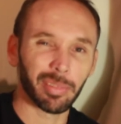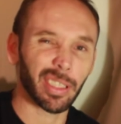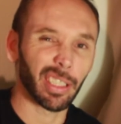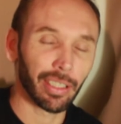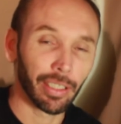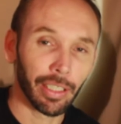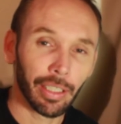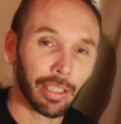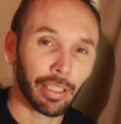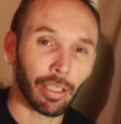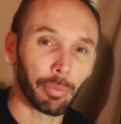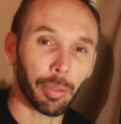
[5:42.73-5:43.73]
so
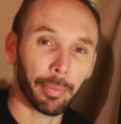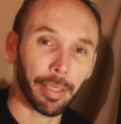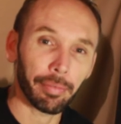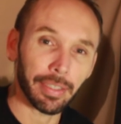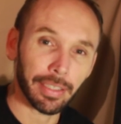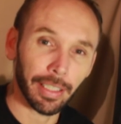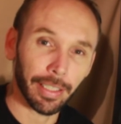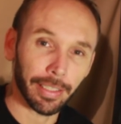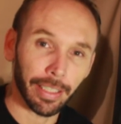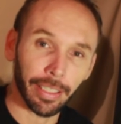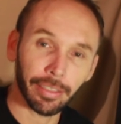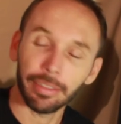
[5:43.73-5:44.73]
I'll probably have to start
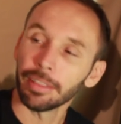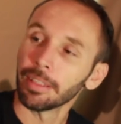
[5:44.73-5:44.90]
again.